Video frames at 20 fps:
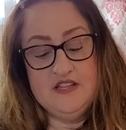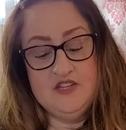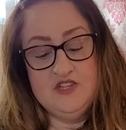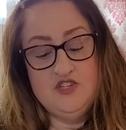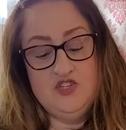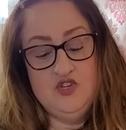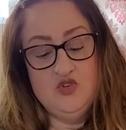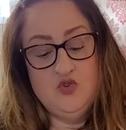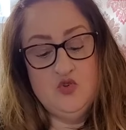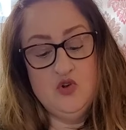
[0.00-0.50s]

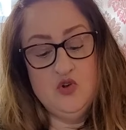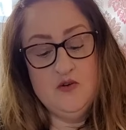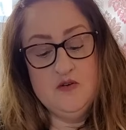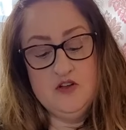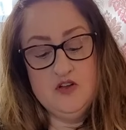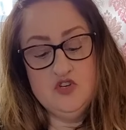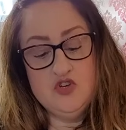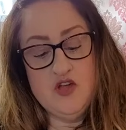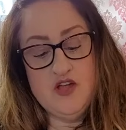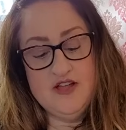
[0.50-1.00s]
that
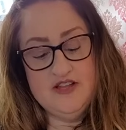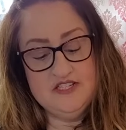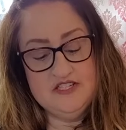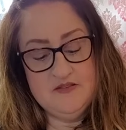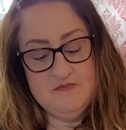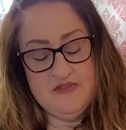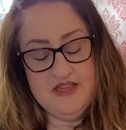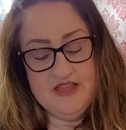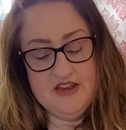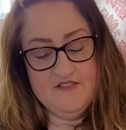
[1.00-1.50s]
you're trying
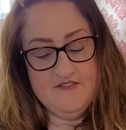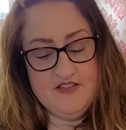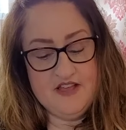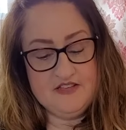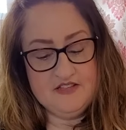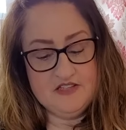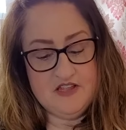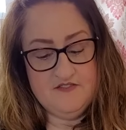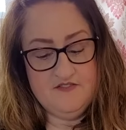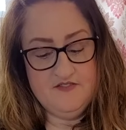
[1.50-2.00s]
to
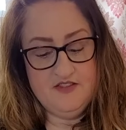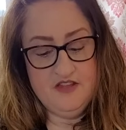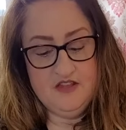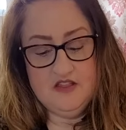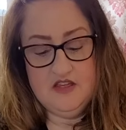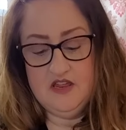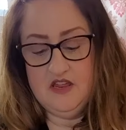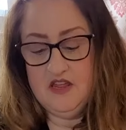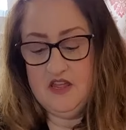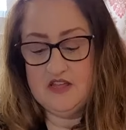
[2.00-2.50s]
manifest, I feel
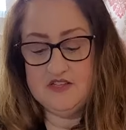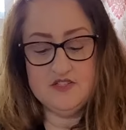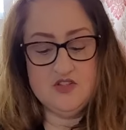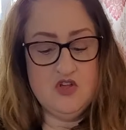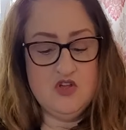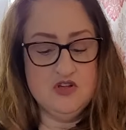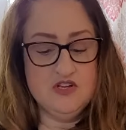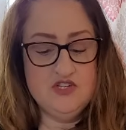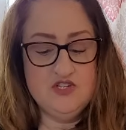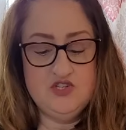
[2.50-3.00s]
like as
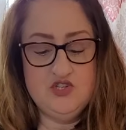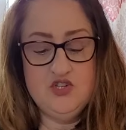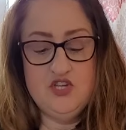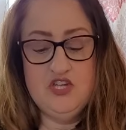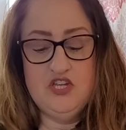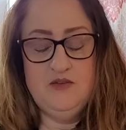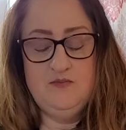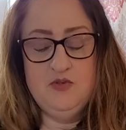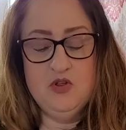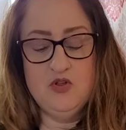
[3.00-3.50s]
long as you
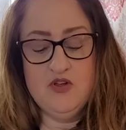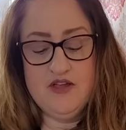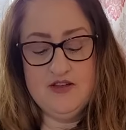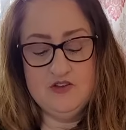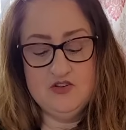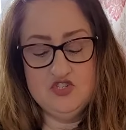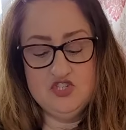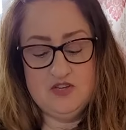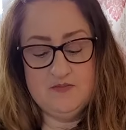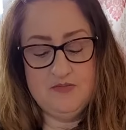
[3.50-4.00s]
keep your
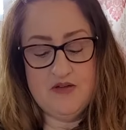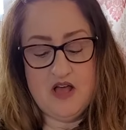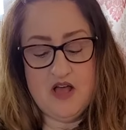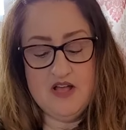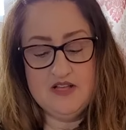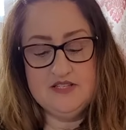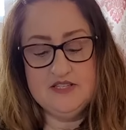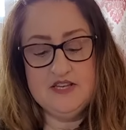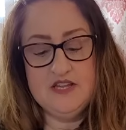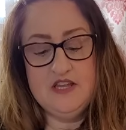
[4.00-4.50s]
energy
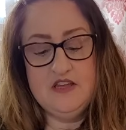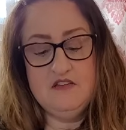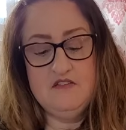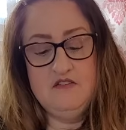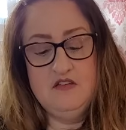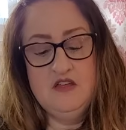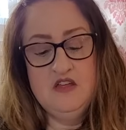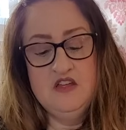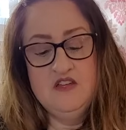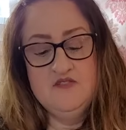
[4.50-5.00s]

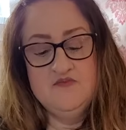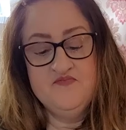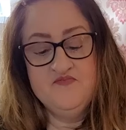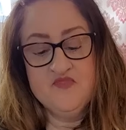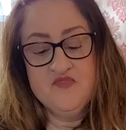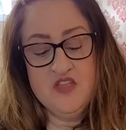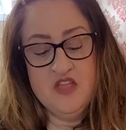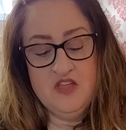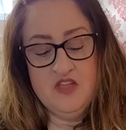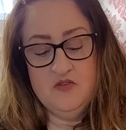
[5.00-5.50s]
positive,
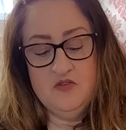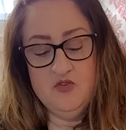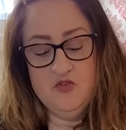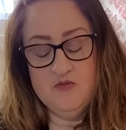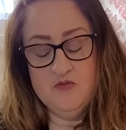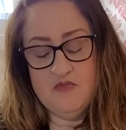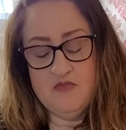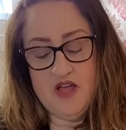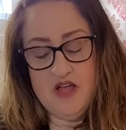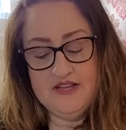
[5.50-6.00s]

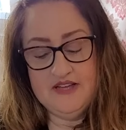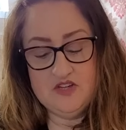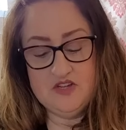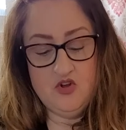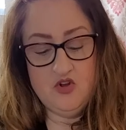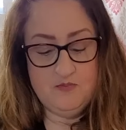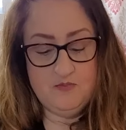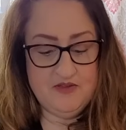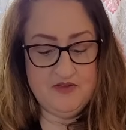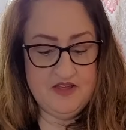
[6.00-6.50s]
your mind
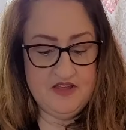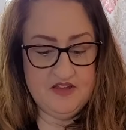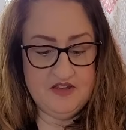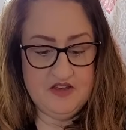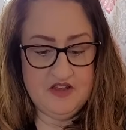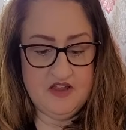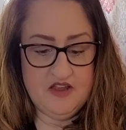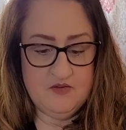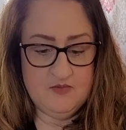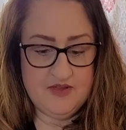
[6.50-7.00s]

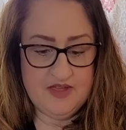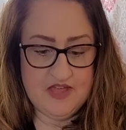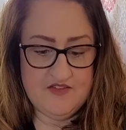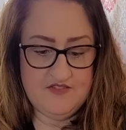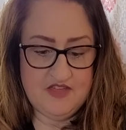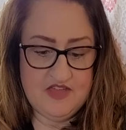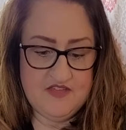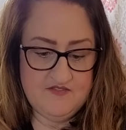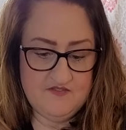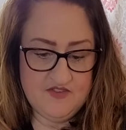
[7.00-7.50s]
open, and we
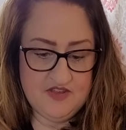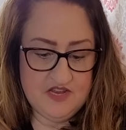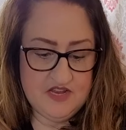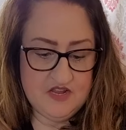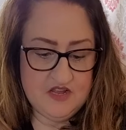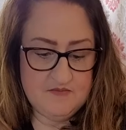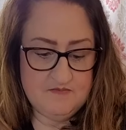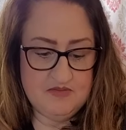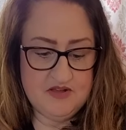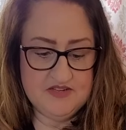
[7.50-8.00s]
have
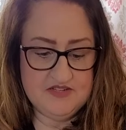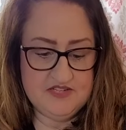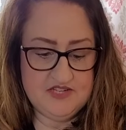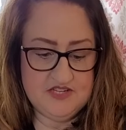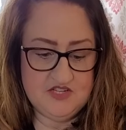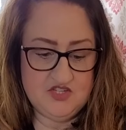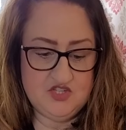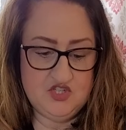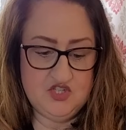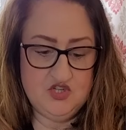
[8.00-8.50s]
infinite
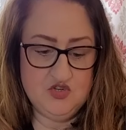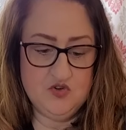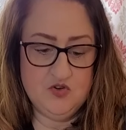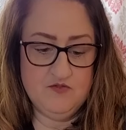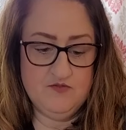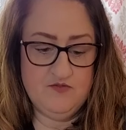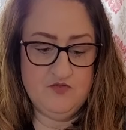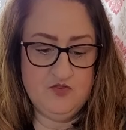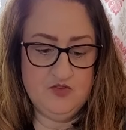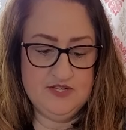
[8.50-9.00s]
abundance,
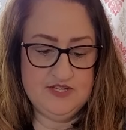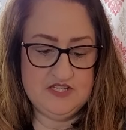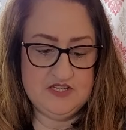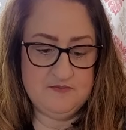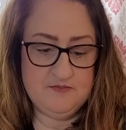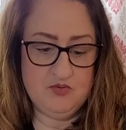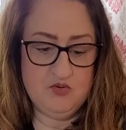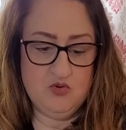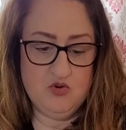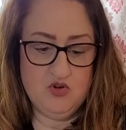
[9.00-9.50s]
you're fully
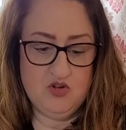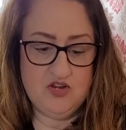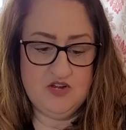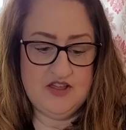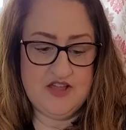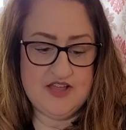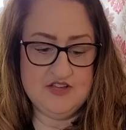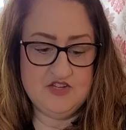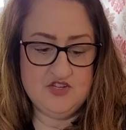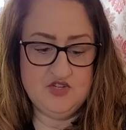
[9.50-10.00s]

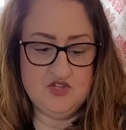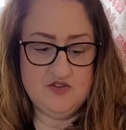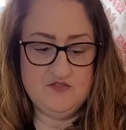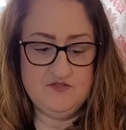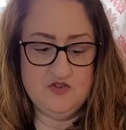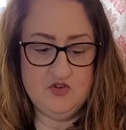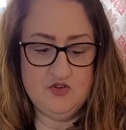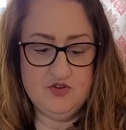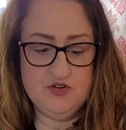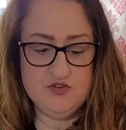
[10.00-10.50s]
supported as you
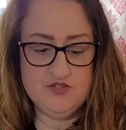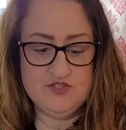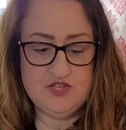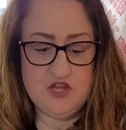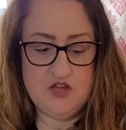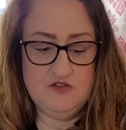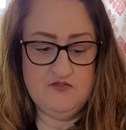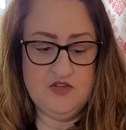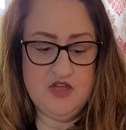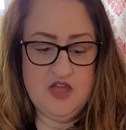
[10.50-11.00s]
devote
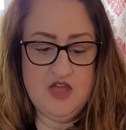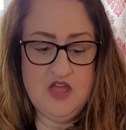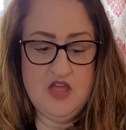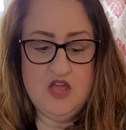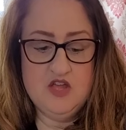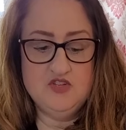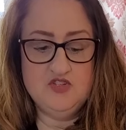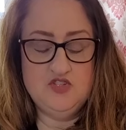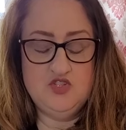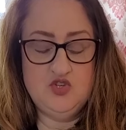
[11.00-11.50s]
yourself
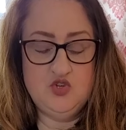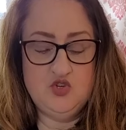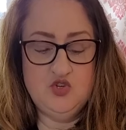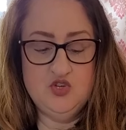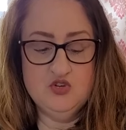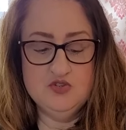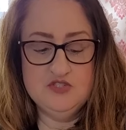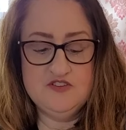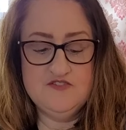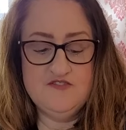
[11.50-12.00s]
to
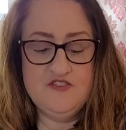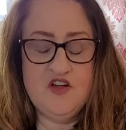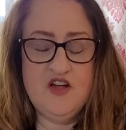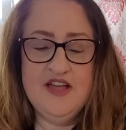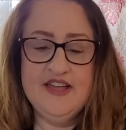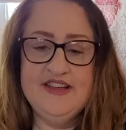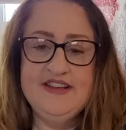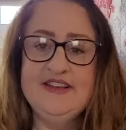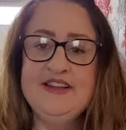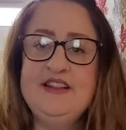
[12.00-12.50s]
your
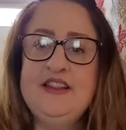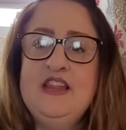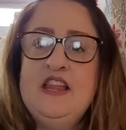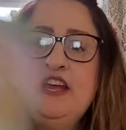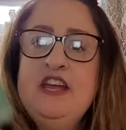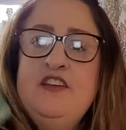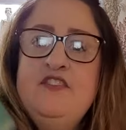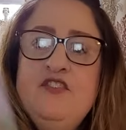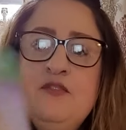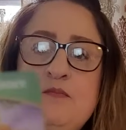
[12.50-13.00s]
divine
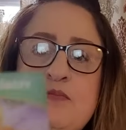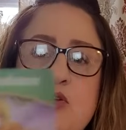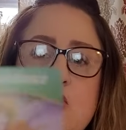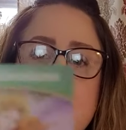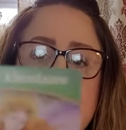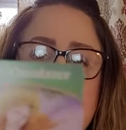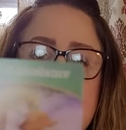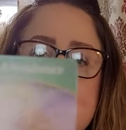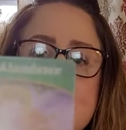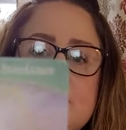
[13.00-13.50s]
life
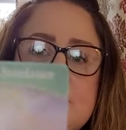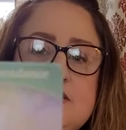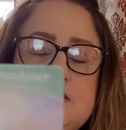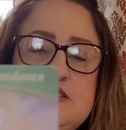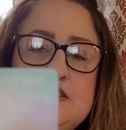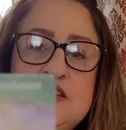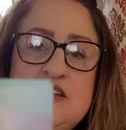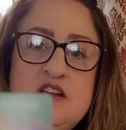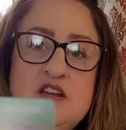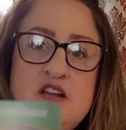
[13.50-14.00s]

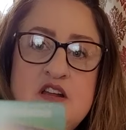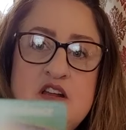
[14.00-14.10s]
purpose.